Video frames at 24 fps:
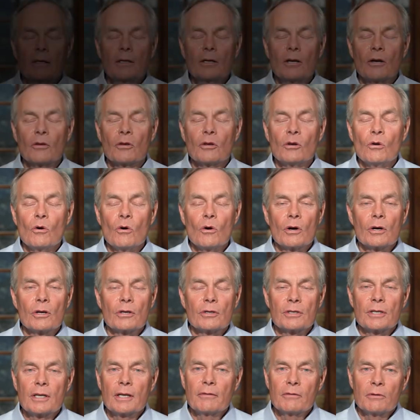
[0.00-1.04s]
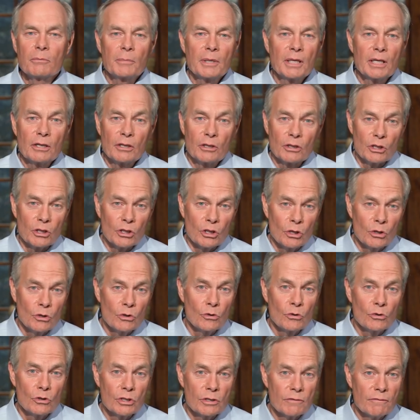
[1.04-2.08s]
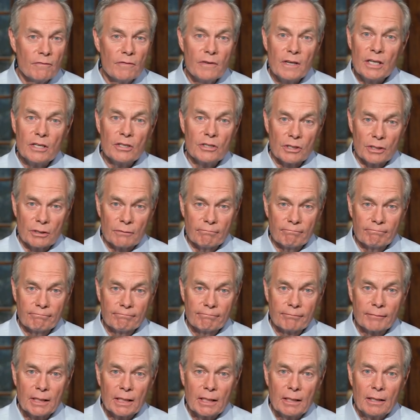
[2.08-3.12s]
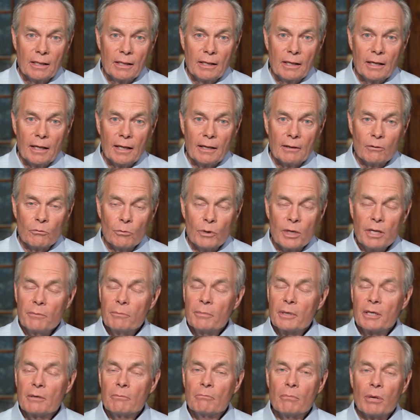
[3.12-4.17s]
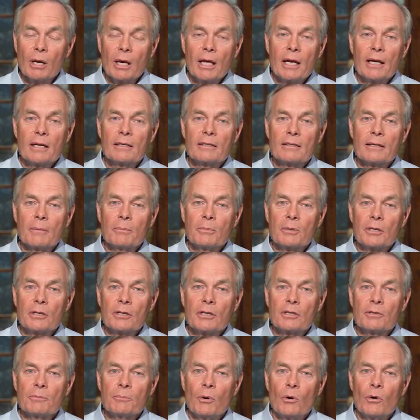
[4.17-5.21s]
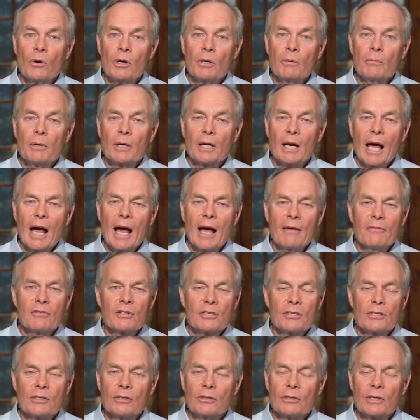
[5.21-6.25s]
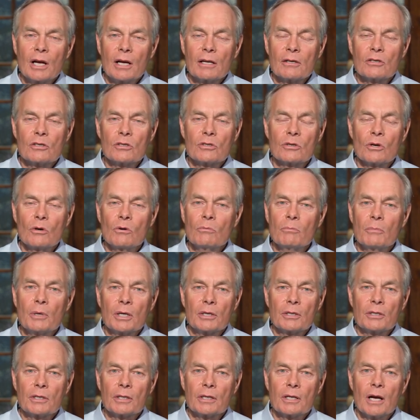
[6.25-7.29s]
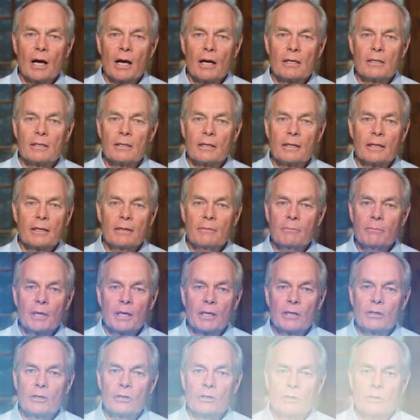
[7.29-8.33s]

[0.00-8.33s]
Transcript: You know, the Lord has given me a huge vision, and we've been blessed up to this point, but I've still got so much that God's leading me to